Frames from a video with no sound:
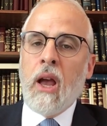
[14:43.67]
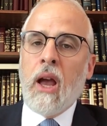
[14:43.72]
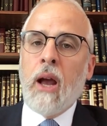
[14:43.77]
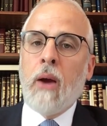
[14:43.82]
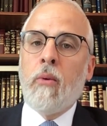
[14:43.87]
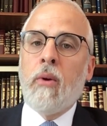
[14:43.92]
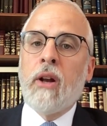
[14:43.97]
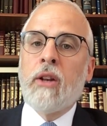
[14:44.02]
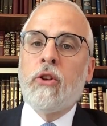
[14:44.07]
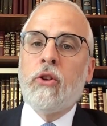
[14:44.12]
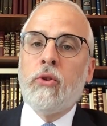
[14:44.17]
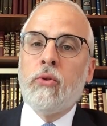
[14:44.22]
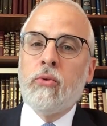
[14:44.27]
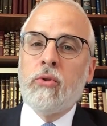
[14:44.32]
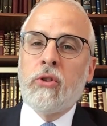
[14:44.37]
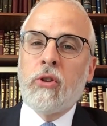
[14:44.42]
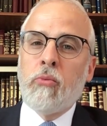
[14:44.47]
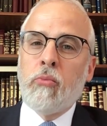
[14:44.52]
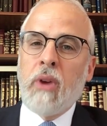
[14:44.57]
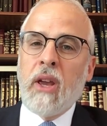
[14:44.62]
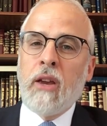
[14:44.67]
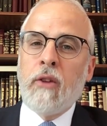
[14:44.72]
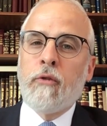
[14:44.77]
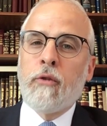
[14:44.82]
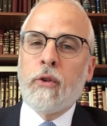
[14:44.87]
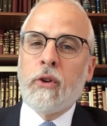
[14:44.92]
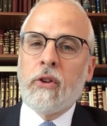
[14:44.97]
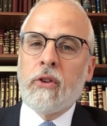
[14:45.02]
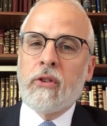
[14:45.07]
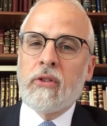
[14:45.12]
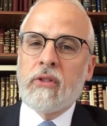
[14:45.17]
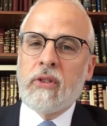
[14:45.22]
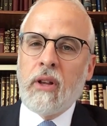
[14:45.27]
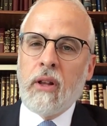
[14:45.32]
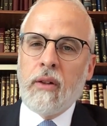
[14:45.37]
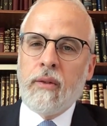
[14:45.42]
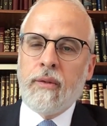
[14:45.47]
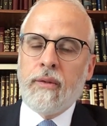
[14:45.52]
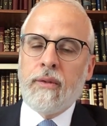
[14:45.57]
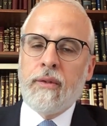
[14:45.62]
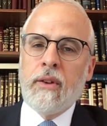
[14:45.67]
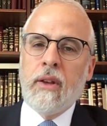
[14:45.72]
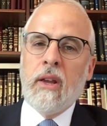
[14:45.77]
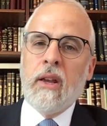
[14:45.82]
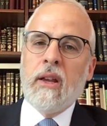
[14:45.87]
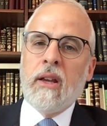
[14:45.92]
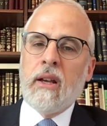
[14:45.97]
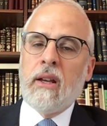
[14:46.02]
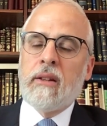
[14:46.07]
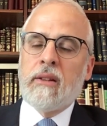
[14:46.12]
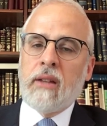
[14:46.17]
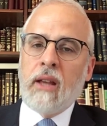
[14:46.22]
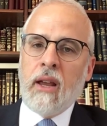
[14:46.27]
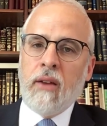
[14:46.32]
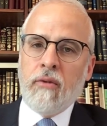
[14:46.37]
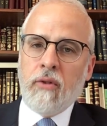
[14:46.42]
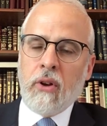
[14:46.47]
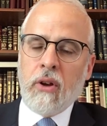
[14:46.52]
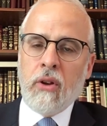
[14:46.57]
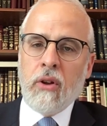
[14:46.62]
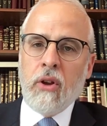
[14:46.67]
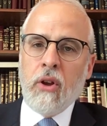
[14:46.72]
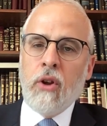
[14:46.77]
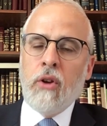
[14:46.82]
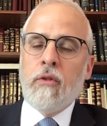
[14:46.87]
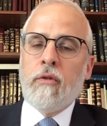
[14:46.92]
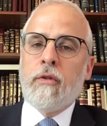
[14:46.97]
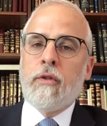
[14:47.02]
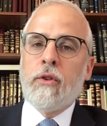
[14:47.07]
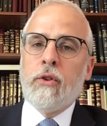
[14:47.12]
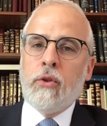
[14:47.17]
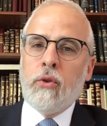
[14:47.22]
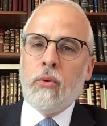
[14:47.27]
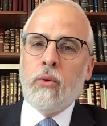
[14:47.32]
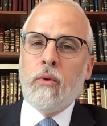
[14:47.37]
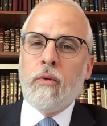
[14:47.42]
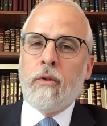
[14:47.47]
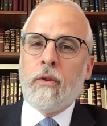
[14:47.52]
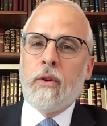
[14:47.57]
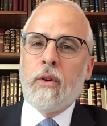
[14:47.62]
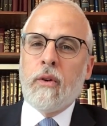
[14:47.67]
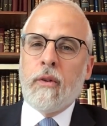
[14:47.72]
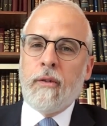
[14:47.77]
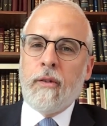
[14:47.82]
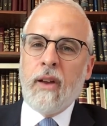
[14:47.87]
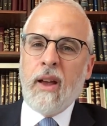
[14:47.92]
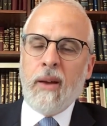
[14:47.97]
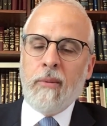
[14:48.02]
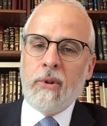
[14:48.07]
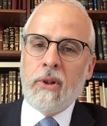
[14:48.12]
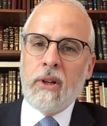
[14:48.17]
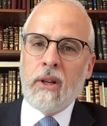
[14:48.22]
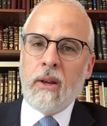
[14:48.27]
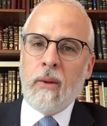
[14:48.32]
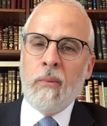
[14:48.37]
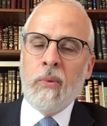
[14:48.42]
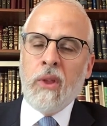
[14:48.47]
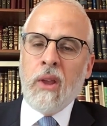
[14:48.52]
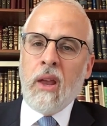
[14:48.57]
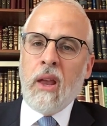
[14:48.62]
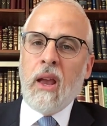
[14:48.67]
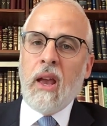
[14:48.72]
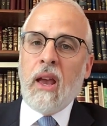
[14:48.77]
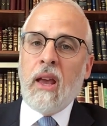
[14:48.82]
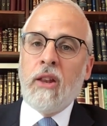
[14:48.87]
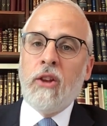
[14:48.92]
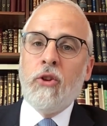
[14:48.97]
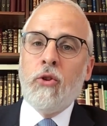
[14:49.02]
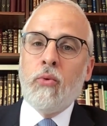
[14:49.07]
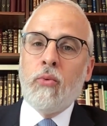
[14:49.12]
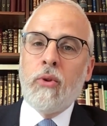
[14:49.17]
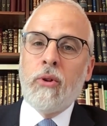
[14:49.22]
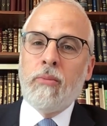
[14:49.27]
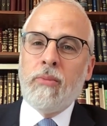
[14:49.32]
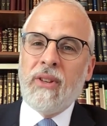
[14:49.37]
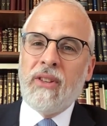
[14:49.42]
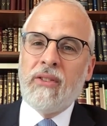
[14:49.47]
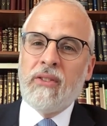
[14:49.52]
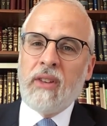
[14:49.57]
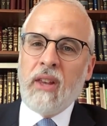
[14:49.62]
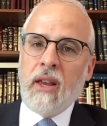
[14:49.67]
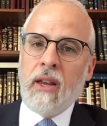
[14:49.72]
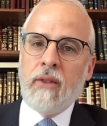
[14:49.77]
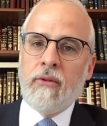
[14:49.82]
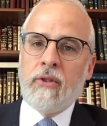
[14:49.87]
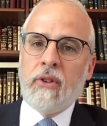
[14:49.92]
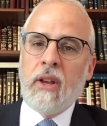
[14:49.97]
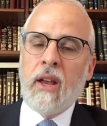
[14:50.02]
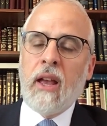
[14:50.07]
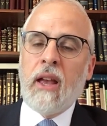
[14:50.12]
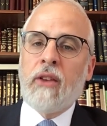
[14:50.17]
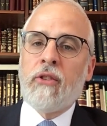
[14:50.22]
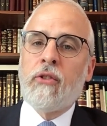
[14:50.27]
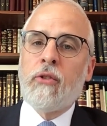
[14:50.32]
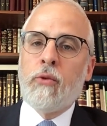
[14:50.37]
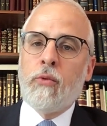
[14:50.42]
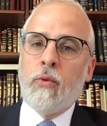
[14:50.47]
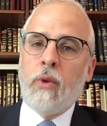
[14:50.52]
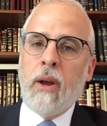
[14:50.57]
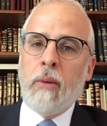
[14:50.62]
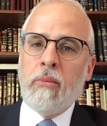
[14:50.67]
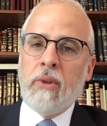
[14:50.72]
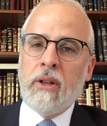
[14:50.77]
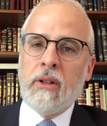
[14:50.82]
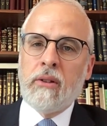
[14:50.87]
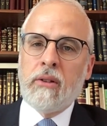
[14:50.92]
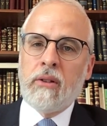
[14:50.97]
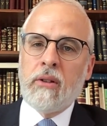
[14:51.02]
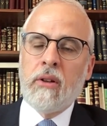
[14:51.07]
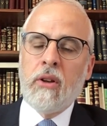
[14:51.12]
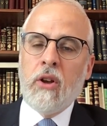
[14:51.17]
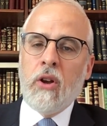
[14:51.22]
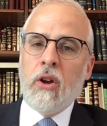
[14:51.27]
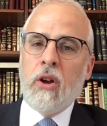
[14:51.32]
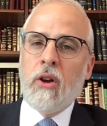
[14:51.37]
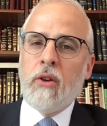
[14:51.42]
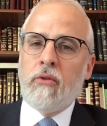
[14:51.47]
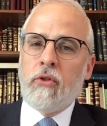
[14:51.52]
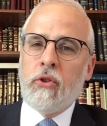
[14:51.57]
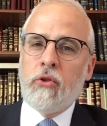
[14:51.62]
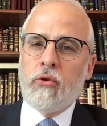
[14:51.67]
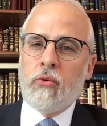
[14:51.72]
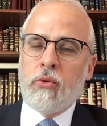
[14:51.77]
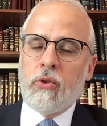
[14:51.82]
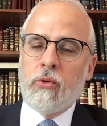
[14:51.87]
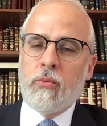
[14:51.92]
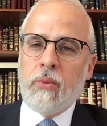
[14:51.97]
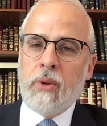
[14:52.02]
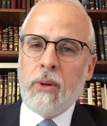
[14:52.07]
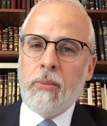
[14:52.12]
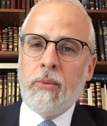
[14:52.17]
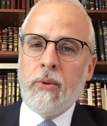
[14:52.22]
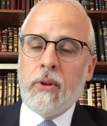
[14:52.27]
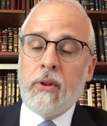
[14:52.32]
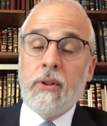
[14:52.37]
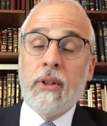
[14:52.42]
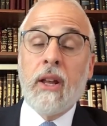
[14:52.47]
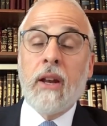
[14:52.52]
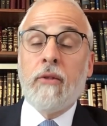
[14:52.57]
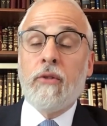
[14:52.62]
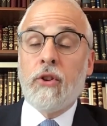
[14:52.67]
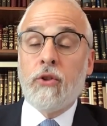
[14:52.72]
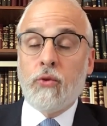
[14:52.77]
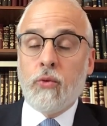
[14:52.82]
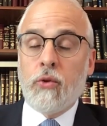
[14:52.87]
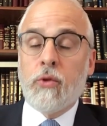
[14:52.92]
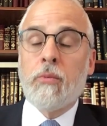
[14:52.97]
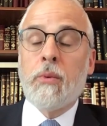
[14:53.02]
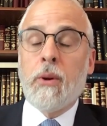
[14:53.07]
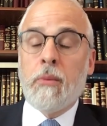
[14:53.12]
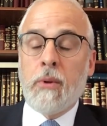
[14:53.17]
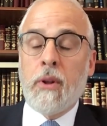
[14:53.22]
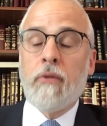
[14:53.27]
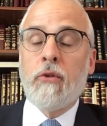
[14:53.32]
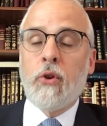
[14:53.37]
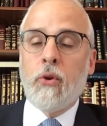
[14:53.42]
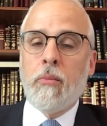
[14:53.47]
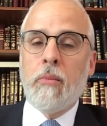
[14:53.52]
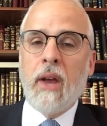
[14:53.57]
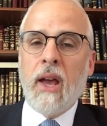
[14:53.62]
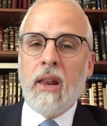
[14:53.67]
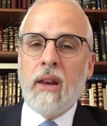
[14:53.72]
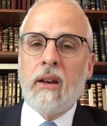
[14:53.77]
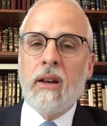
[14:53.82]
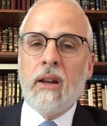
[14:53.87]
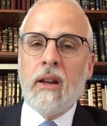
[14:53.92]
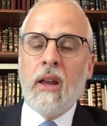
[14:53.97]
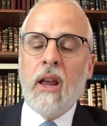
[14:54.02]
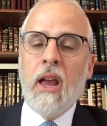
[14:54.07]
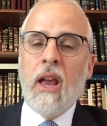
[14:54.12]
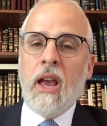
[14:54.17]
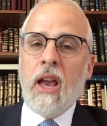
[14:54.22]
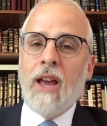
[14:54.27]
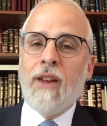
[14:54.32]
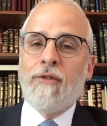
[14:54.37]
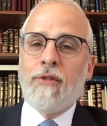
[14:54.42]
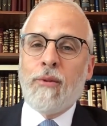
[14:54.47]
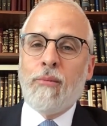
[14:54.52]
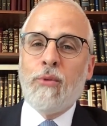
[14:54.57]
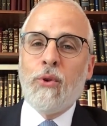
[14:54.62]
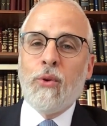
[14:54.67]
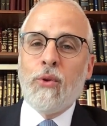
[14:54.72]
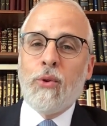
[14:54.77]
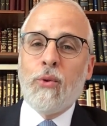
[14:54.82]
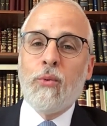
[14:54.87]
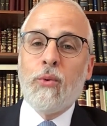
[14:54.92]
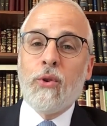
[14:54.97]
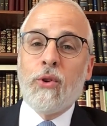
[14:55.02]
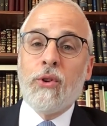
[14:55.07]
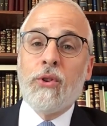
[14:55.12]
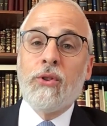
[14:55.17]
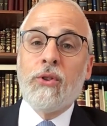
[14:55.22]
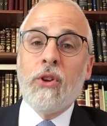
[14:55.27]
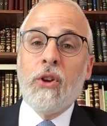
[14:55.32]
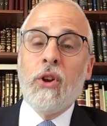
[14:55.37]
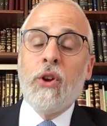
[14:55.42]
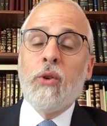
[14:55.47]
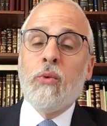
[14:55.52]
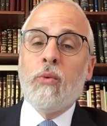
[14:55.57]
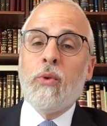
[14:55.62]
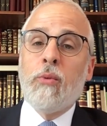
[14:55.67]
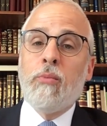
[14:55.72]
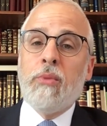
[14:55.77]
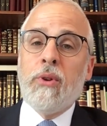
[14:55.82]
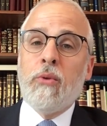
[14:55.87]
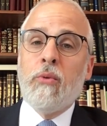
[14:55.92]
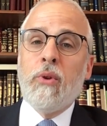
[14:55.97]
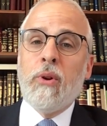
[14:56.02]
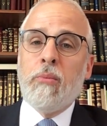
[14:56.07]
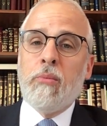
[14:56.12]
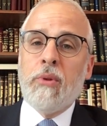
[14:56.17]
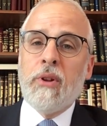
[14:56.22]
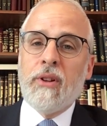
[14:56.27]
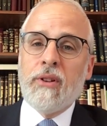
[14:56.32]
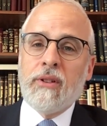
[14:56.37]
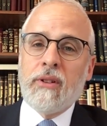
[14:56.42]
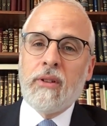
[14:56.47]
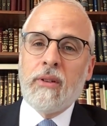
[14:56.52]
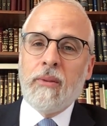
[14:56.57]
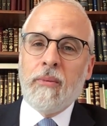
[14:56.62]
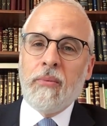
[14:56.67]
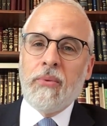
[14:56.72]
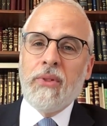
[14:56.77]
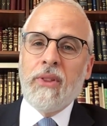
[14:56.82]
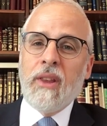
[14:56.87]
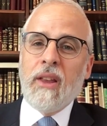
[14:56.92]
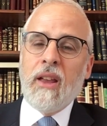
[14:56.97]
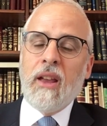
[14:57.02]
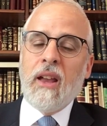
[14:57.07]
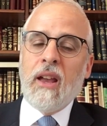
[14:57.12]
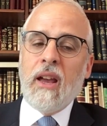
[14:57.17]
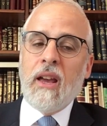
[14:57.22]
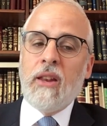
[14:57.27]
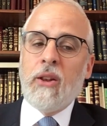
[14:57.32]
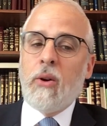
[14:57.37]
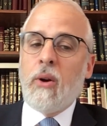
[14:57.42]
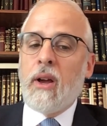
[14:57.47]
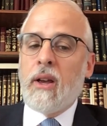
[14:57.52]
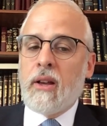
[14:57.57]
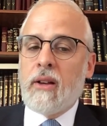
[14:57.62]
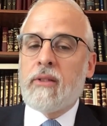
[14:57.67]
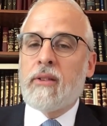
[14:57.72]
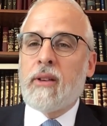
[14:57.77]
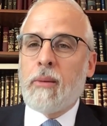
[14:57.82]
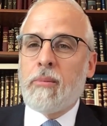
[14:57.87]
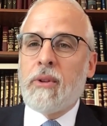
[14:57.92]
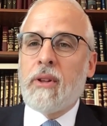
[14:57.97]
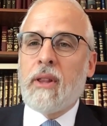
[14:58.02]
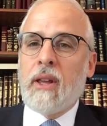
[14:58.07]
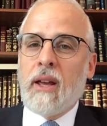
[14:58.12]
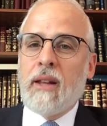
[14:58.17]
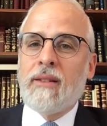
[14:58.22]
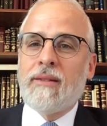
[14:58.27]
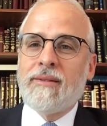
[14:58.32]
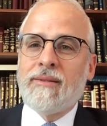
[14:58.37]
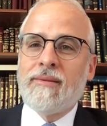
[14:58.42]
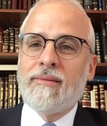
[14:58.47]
I want you to make for yourself a teva, for you, for your family, and you will be saved as the remnant of the Jewish people, not of the Jewish people, of humanity, and from you the world will be rebuilt. And Noach accepted that.